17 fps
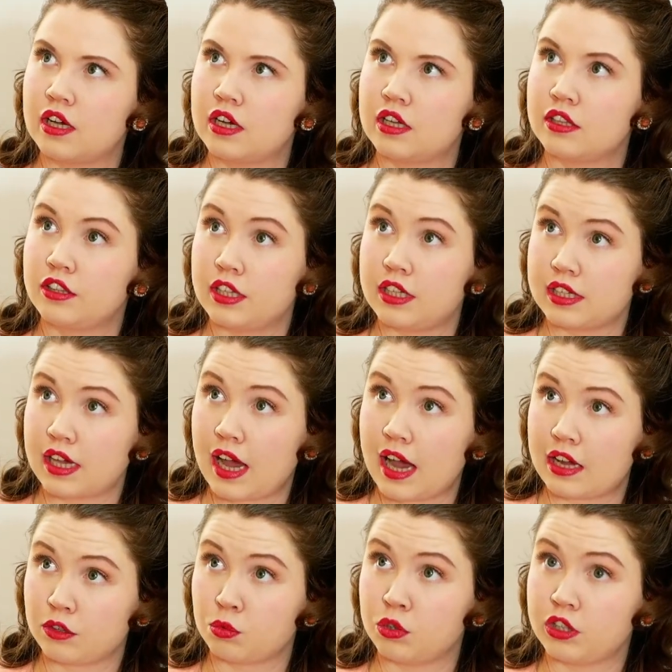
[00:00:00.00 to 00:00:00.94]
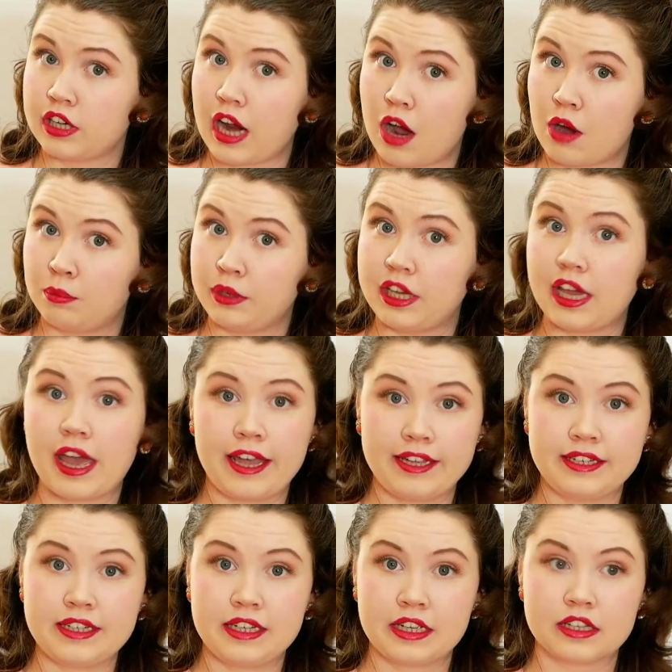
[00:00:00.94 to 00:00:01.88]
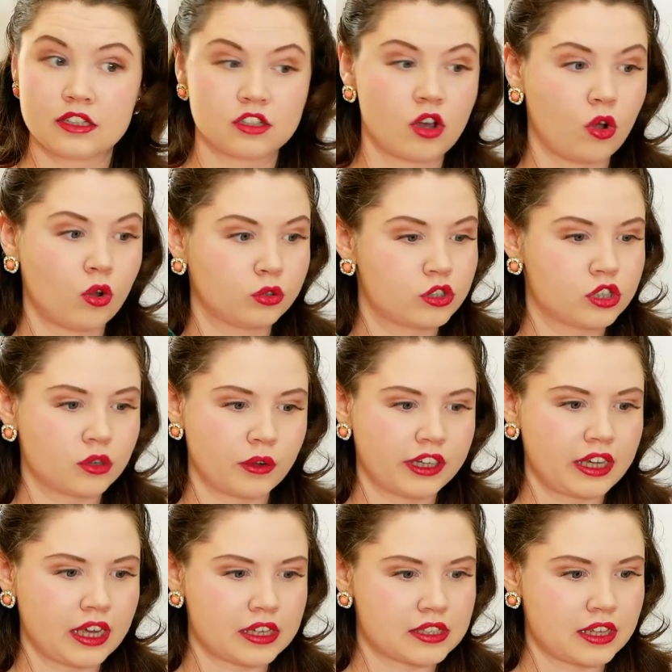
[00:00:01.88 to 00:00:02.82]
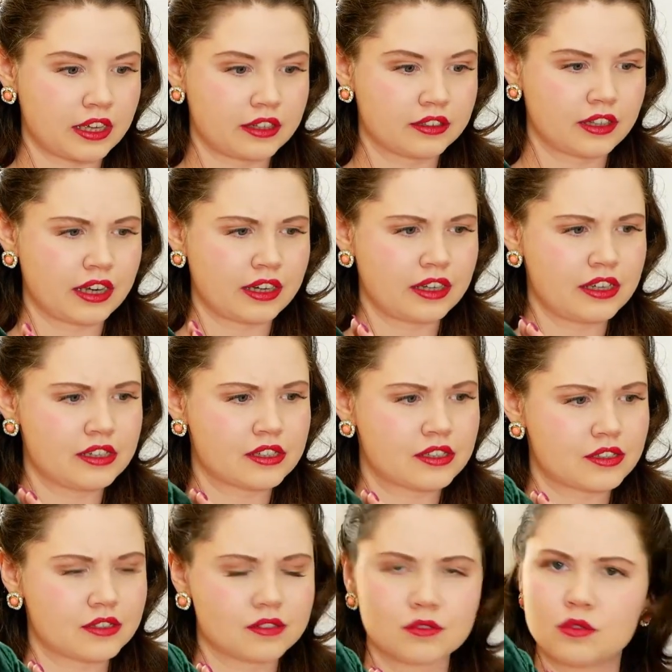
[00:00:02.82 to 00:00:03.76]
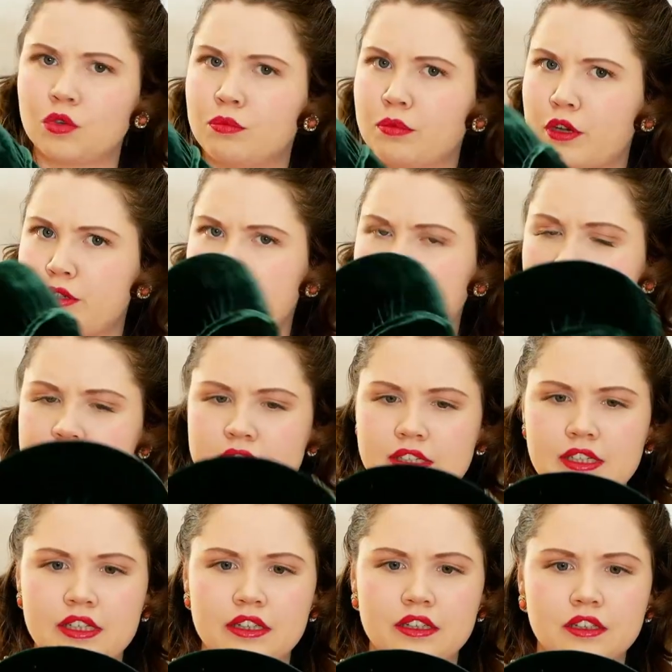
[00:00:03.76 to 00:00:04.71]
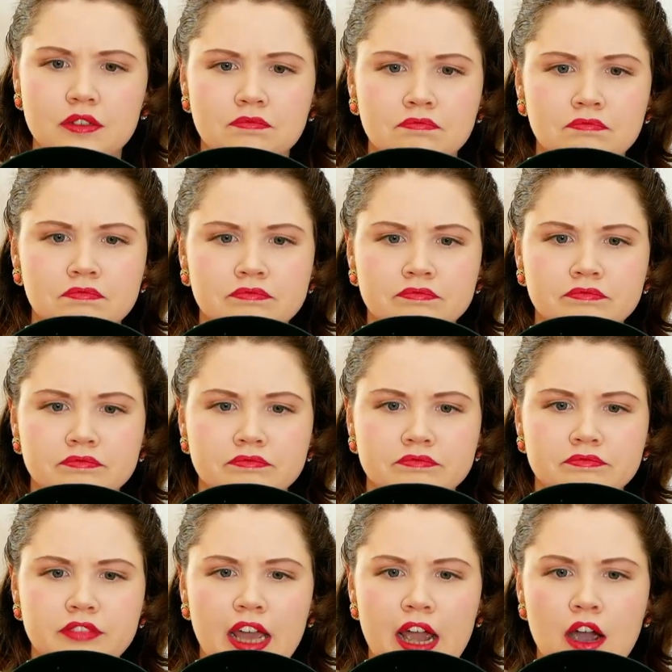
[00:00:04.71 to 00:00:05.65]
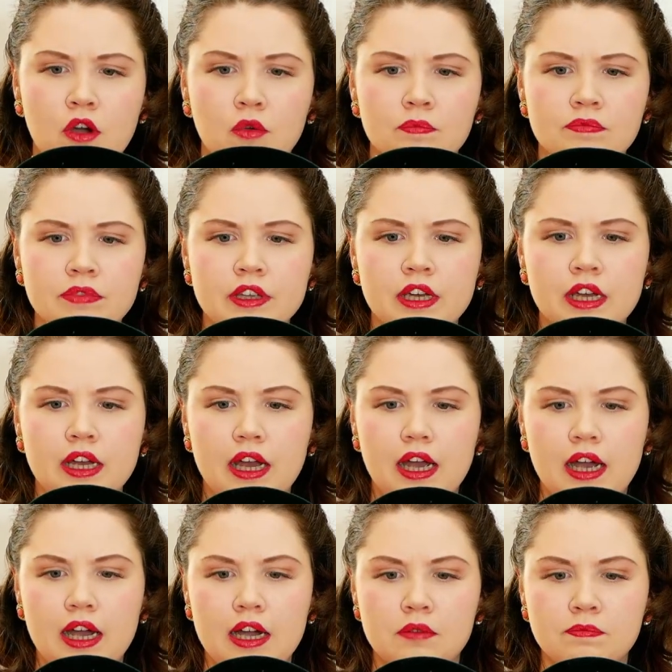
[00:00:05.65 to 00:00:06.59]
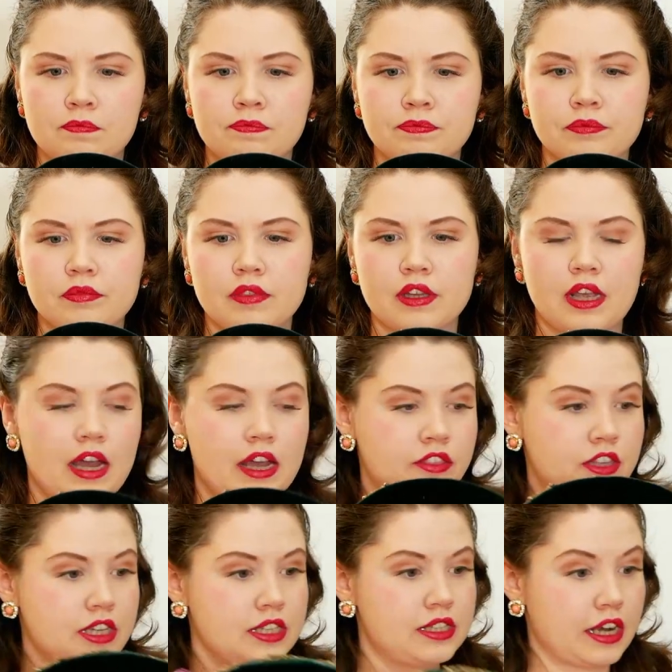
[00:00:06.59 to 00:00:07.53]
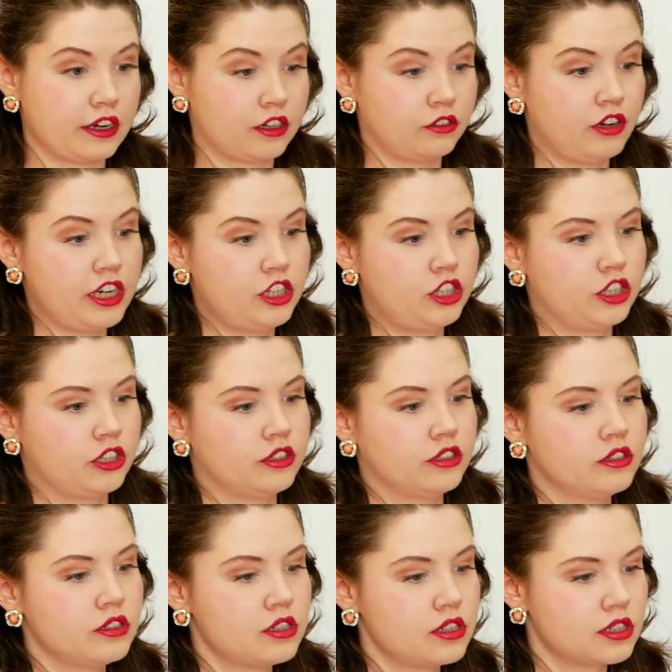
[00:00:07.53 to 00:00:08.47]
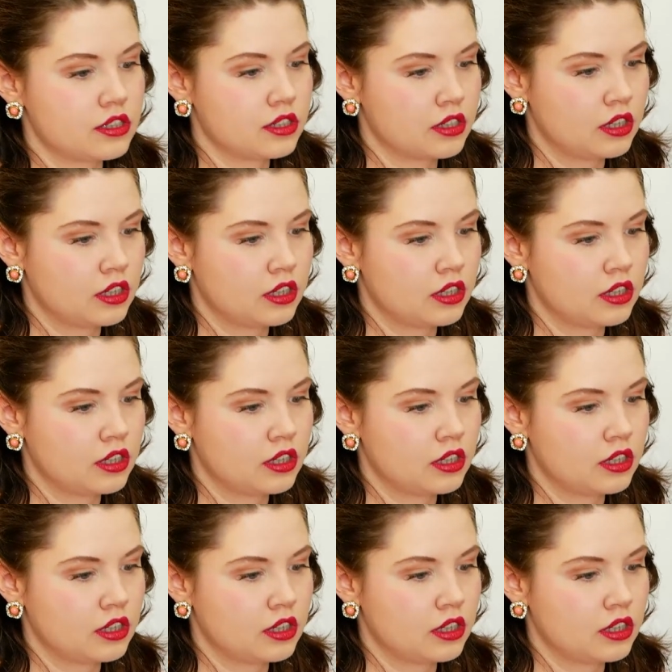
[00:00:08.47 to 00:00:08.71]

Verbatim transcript: this hat would now be 80 years old. So I guess that that is almost antique now. Um, and these decorations